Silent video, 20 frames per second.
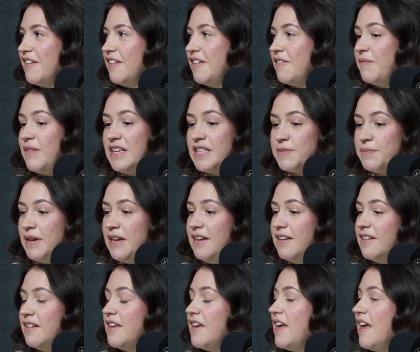It's
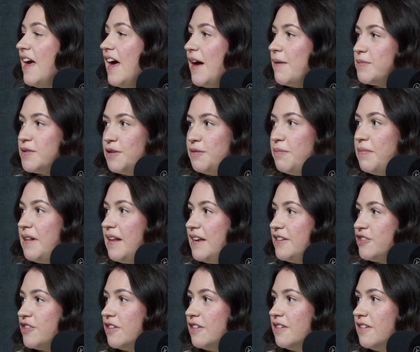been absolute
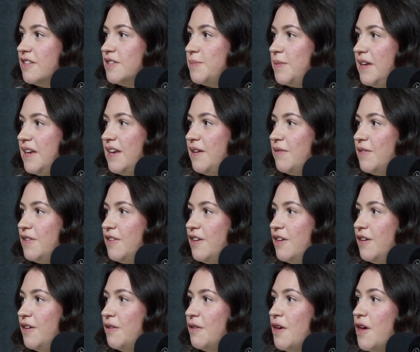pleasure speaking with
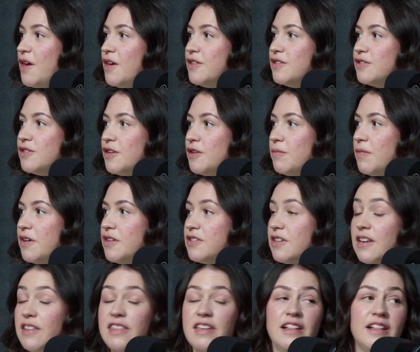you so much.
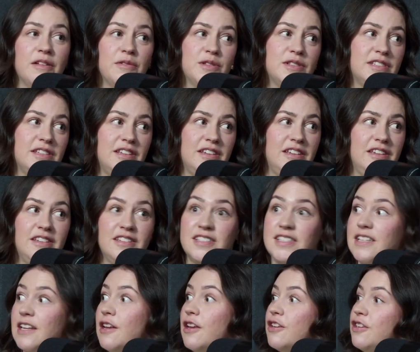And I think there was
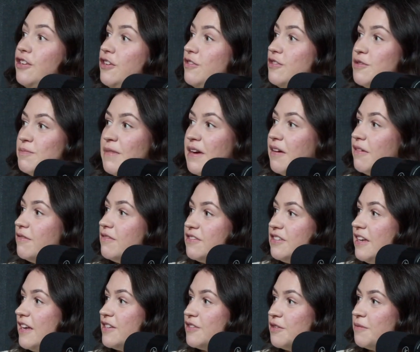still a huge
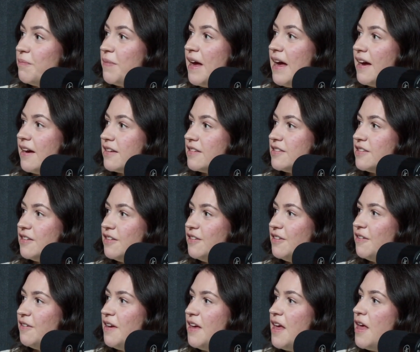amount yet to unpack.
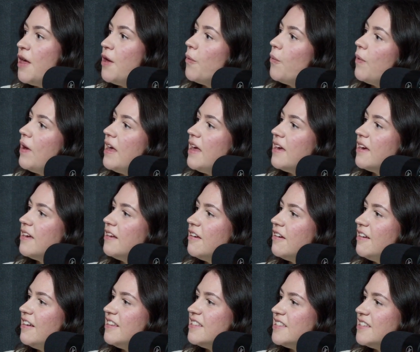So where can
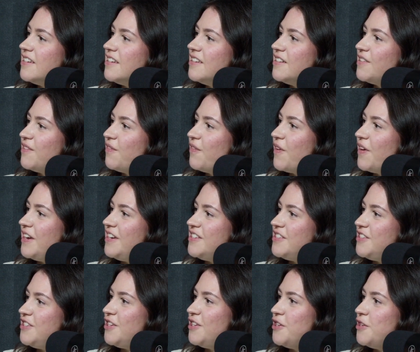our listeners
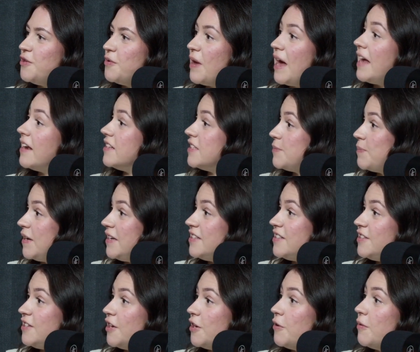find you and
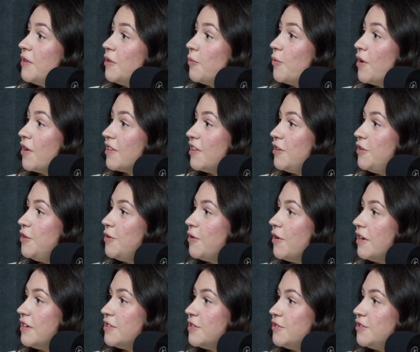Spacio and the work that you
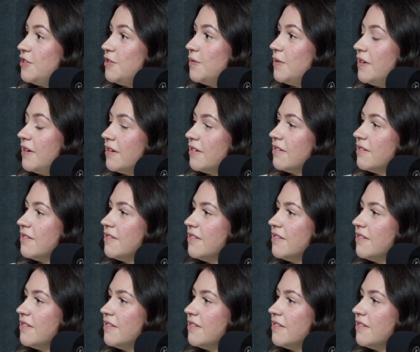guys are doing?